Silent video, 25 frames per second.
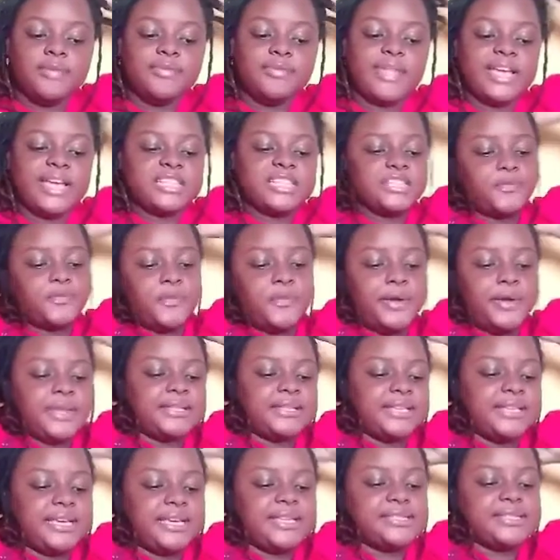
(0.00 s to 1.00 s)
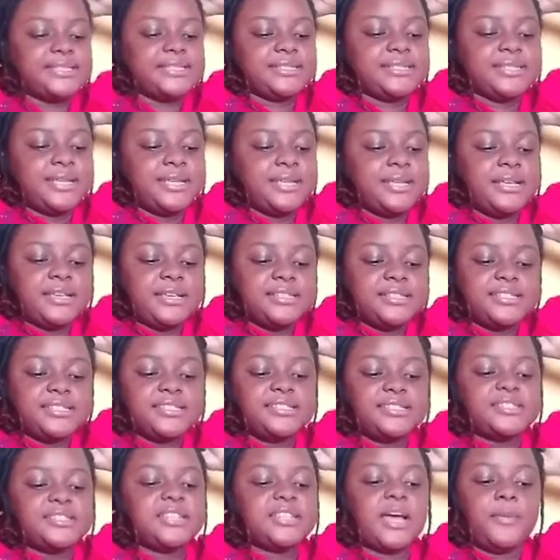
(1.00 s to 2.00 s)
Next point is
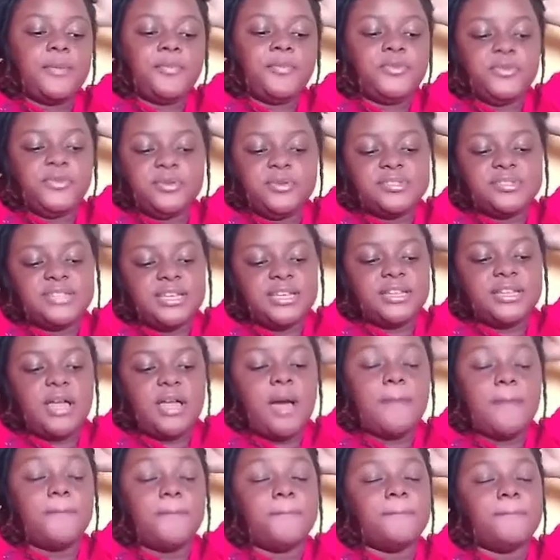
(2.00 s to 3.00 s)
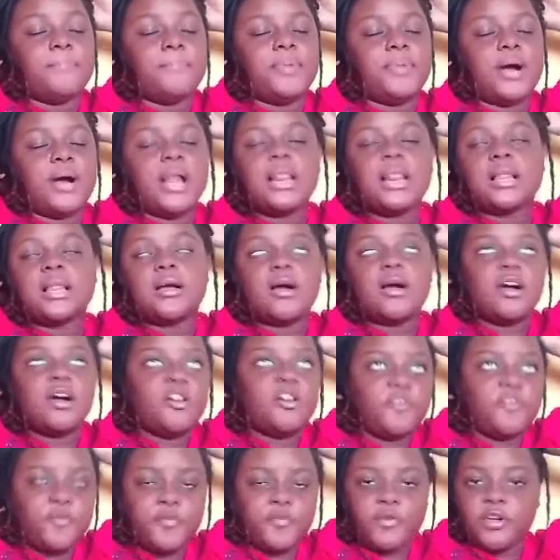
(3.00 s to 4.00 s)
stop using a bulk
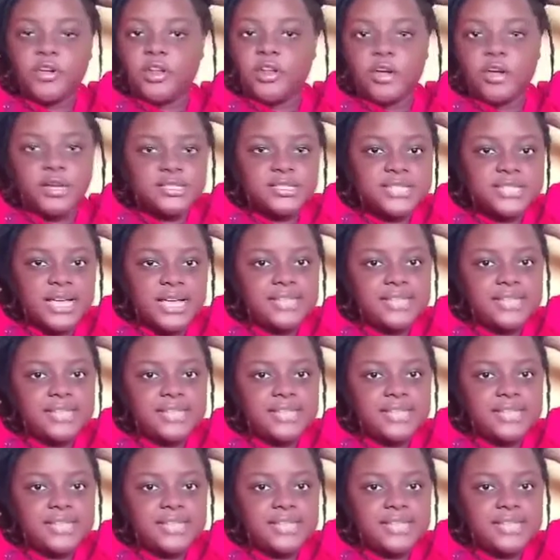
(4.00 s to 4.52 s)
of products.